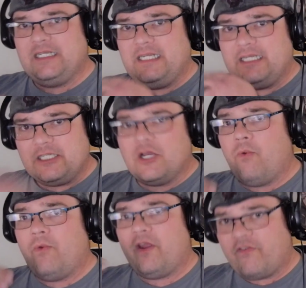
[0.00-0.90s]

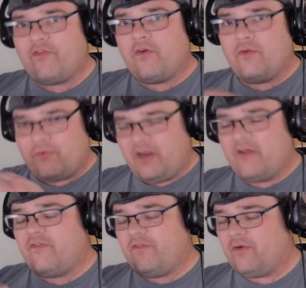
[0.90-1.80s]
going further and
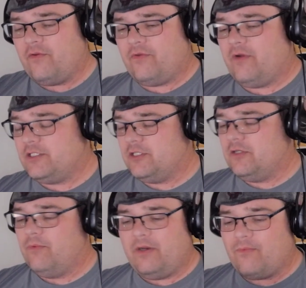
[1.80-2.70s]
further
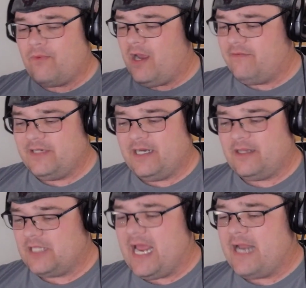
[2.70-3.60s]
until we arrived at
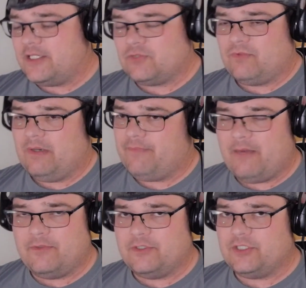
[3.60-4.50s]
us at a script
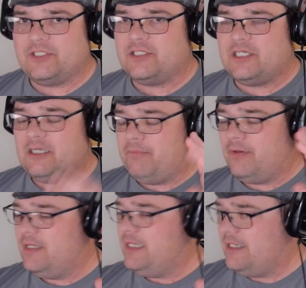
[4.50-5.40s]
that was just
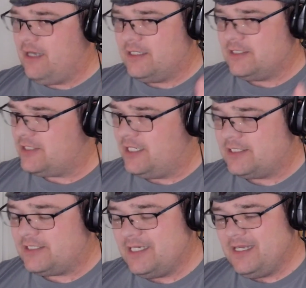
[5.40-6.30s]
complete
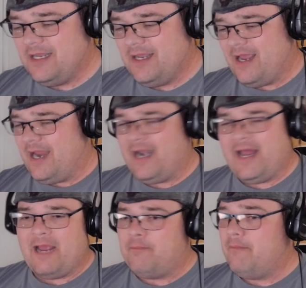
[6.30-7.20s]
nonsense, and
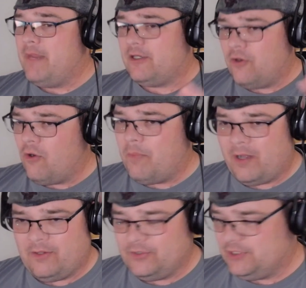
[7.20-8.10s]
I make no
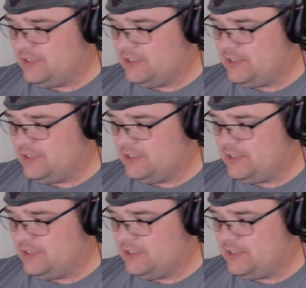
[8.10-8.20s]
apologies